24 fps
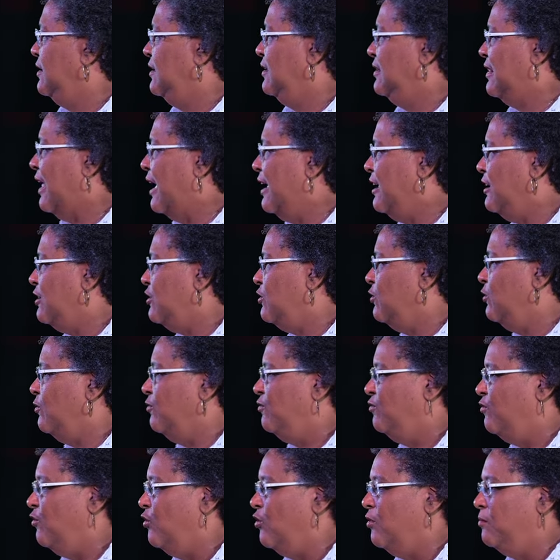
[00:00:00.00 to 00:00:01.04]
Thank you
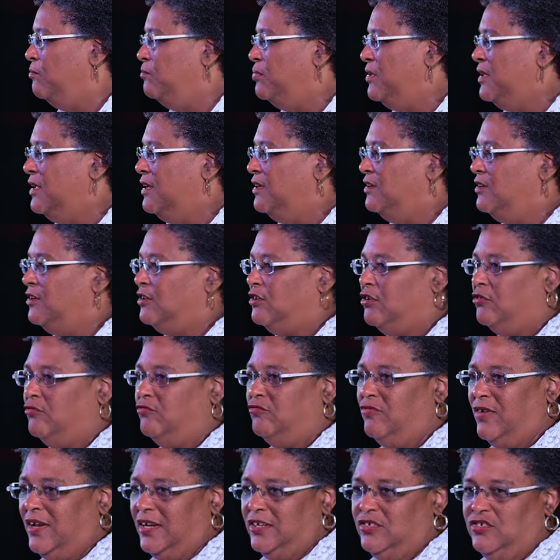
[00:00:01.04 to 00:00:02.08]
for being
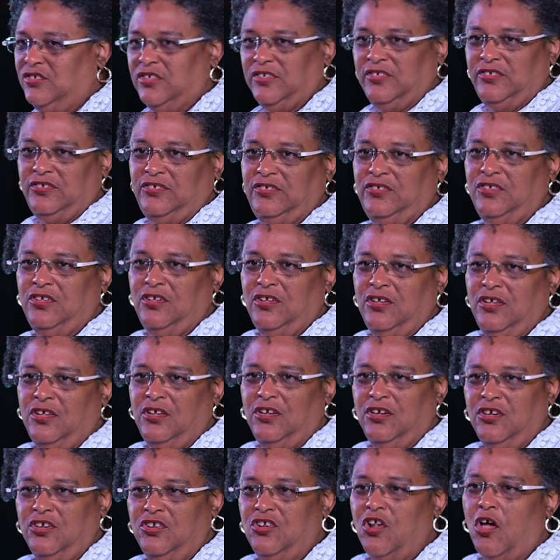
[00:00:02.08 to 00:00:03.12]
courageous
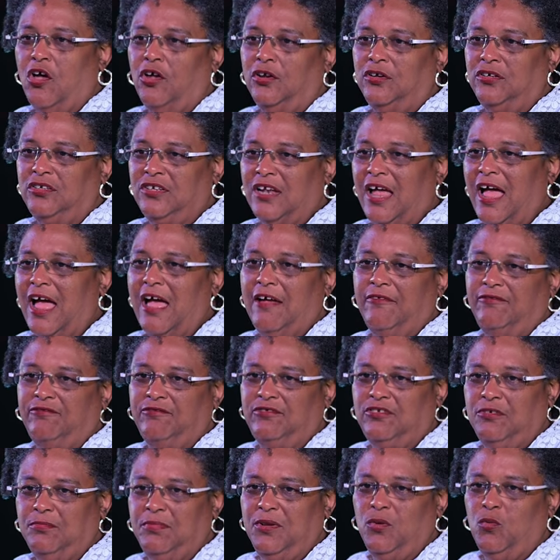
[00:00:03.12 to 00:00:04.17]
not to
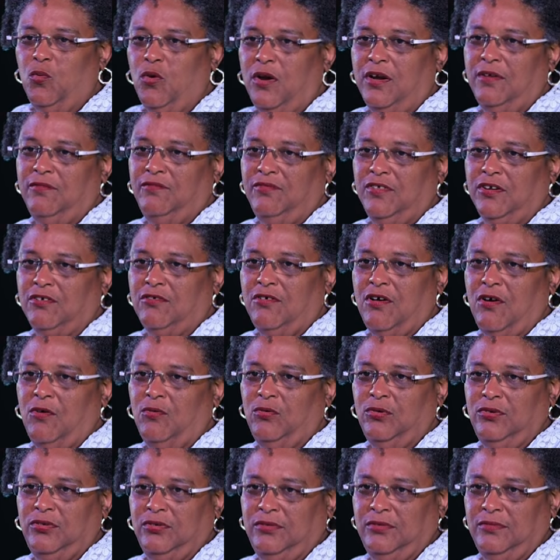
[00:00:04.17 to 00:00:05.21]
have to be one of the
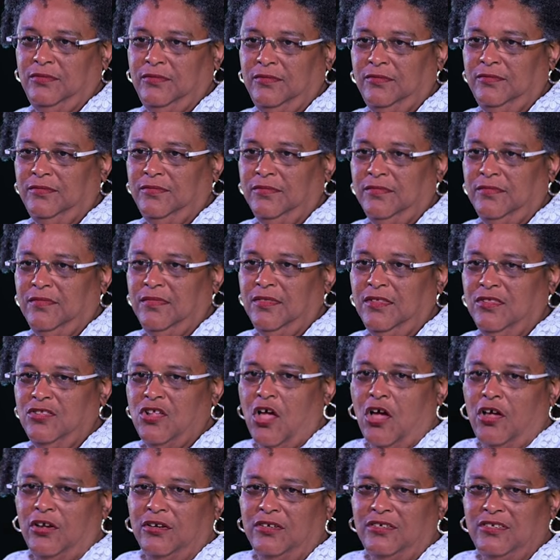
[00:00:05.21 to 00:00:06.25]
crowd,
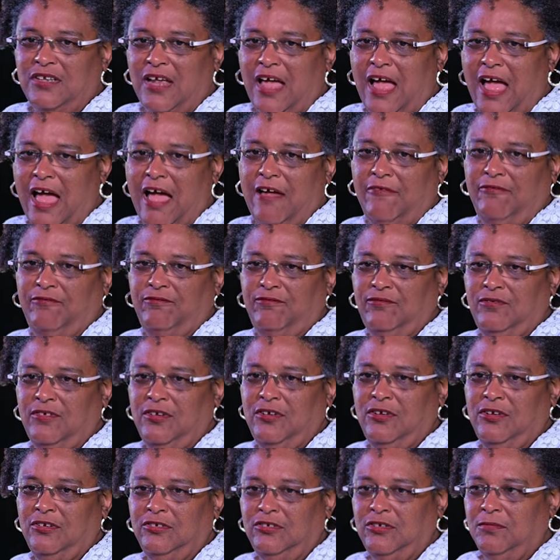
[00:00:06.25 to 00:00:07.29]
not to have
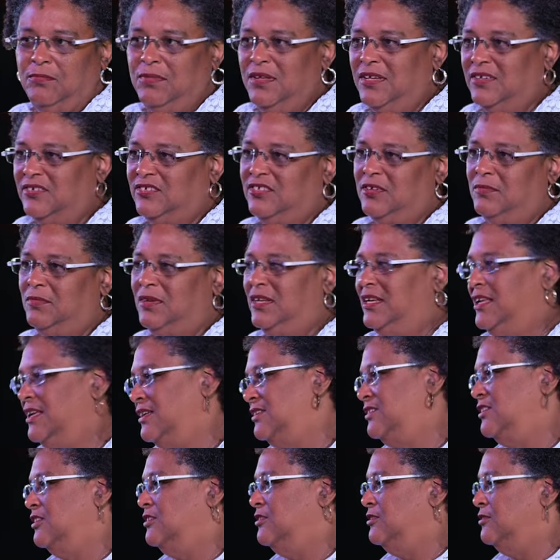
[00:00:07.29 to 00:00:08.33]
to be
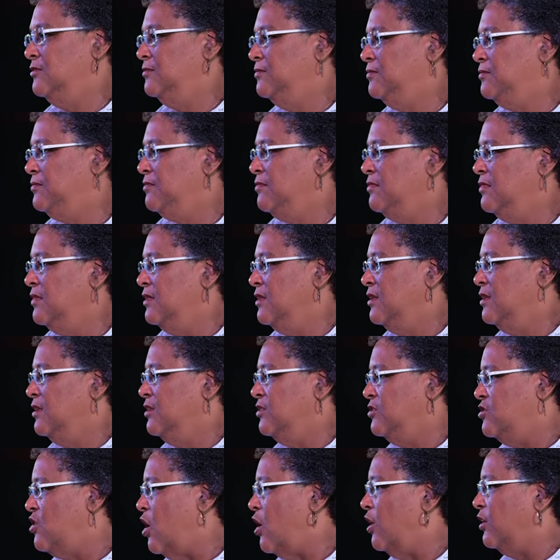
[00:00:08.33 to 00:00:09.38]
assimilated,
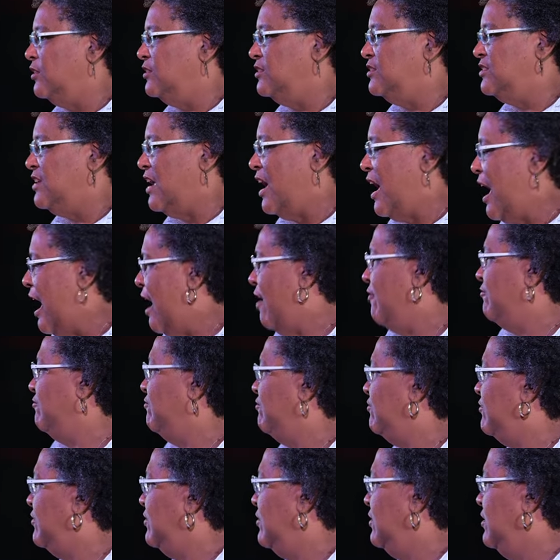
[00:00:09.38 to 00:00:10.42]
not to
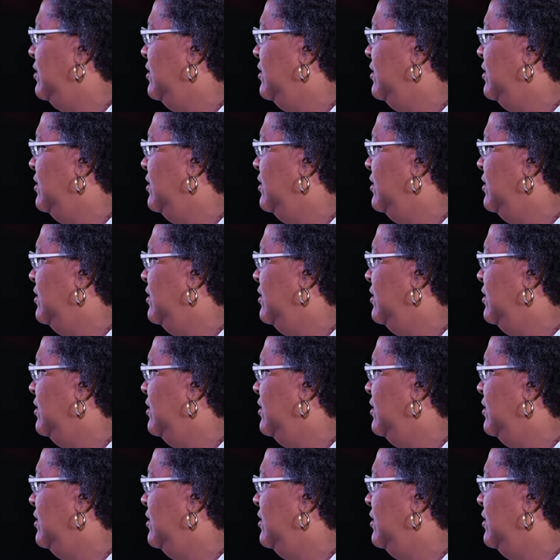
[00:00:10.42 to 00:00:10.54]
have